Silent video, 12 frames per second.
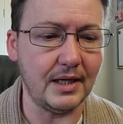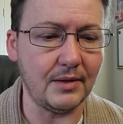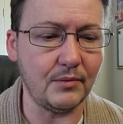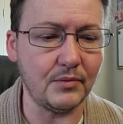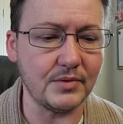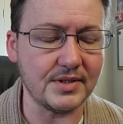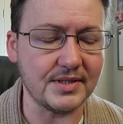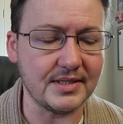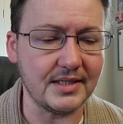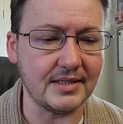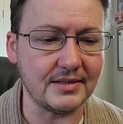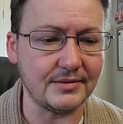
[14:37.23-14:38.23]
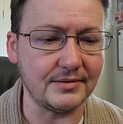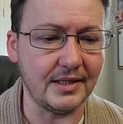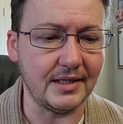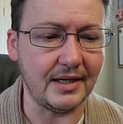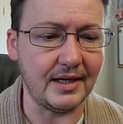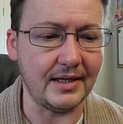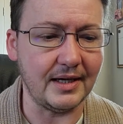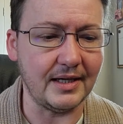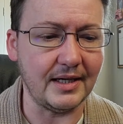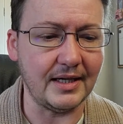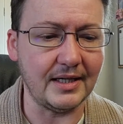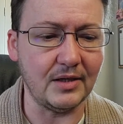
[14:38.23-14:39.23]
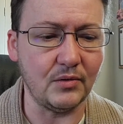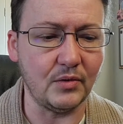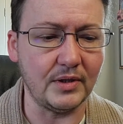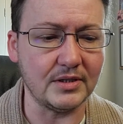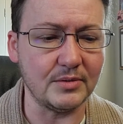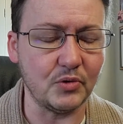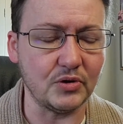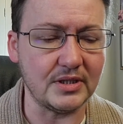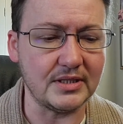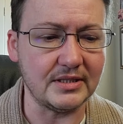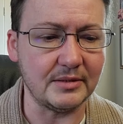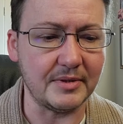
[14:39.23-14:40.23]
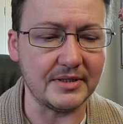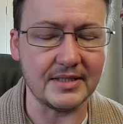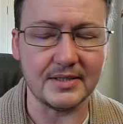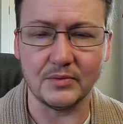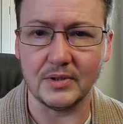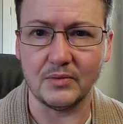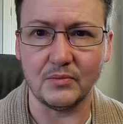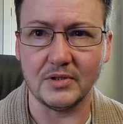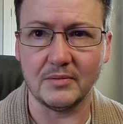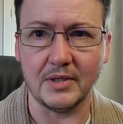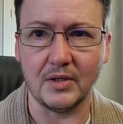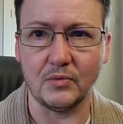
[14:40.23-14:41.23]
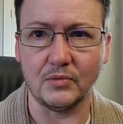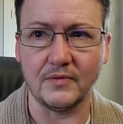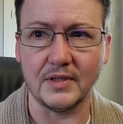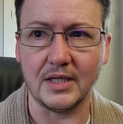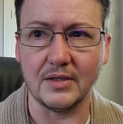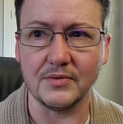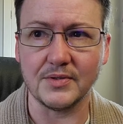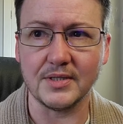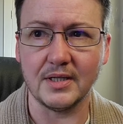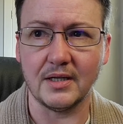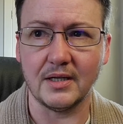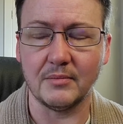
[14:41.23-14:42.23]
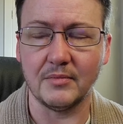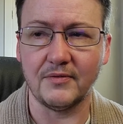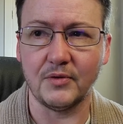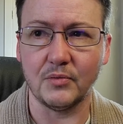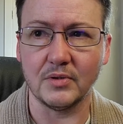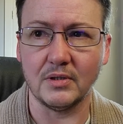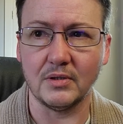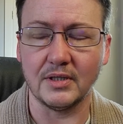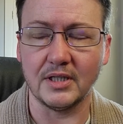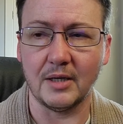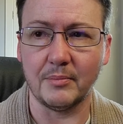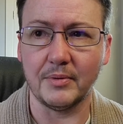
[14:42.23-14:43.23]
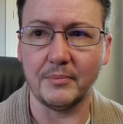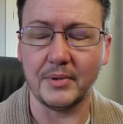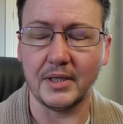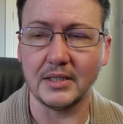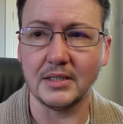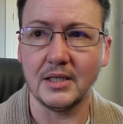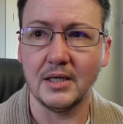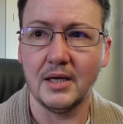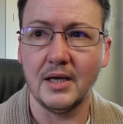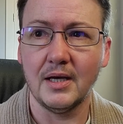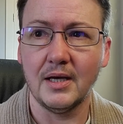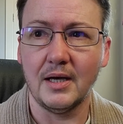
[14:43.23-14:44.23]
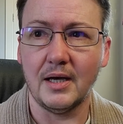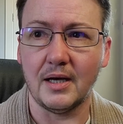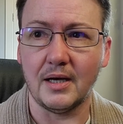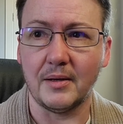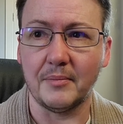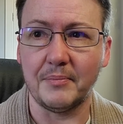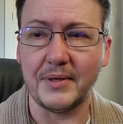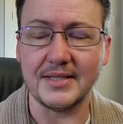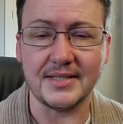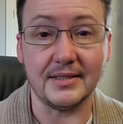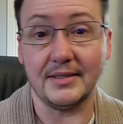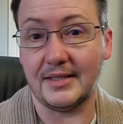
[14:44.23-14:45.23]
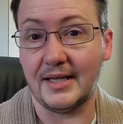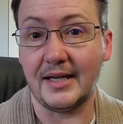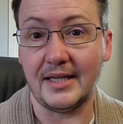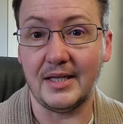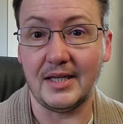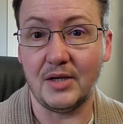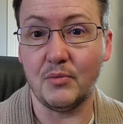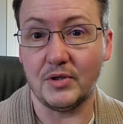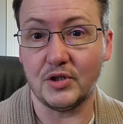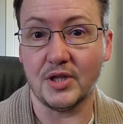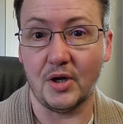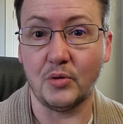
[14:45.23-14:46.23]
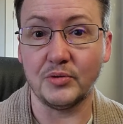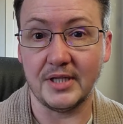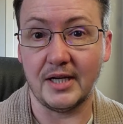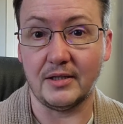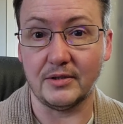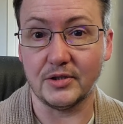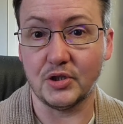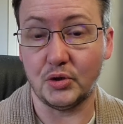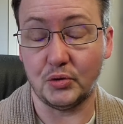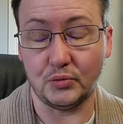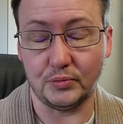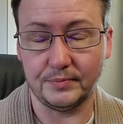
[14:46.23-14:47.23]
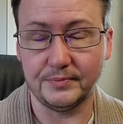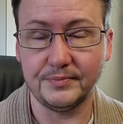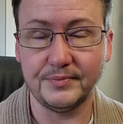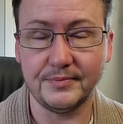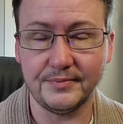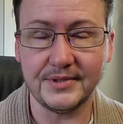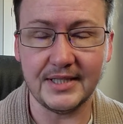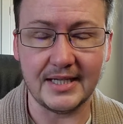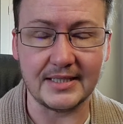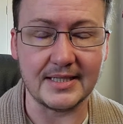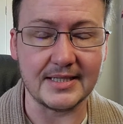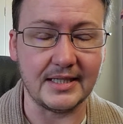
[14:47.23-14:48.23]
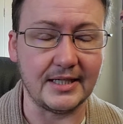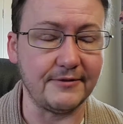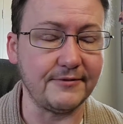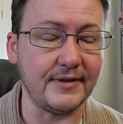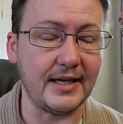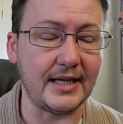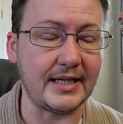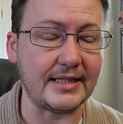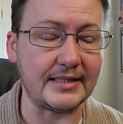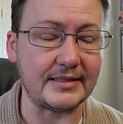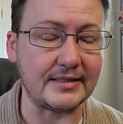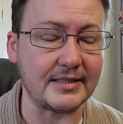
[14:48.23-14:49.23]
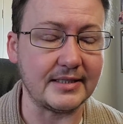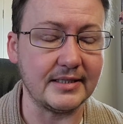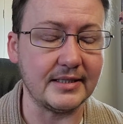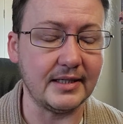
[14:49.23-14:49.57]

It was, you know, I, I, I go into more detail about this in, in one of my old videos, um, if you want to look it up. But uh, basically, yeah, he, he went to the hotel to to end his life. And